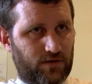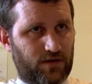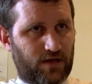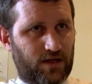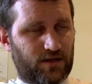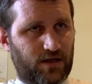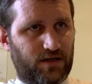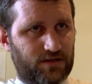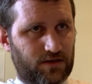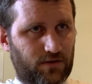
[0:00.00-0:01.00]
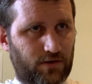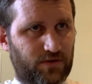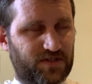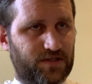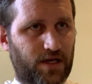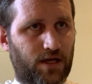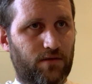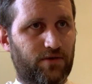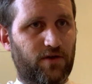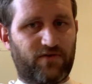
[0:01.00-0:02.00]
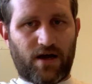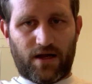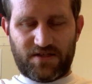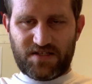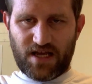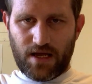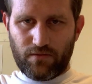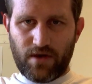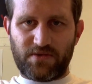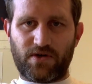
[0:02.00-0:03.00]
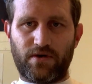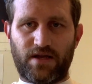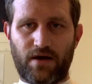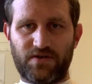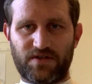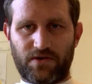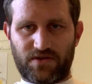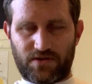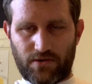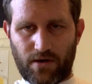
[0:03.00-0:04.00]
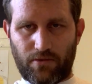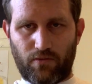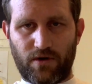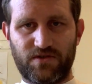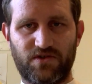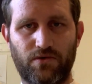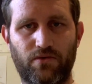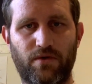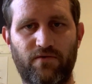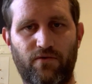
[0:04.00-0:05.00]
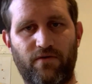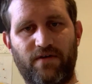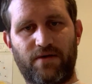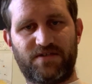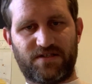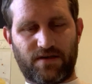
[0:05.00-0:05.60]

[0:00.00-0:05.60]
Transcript: get kind of close in, but you've got 10 ribs going down, so they're number 1, 2, 3, 4, 5, 6,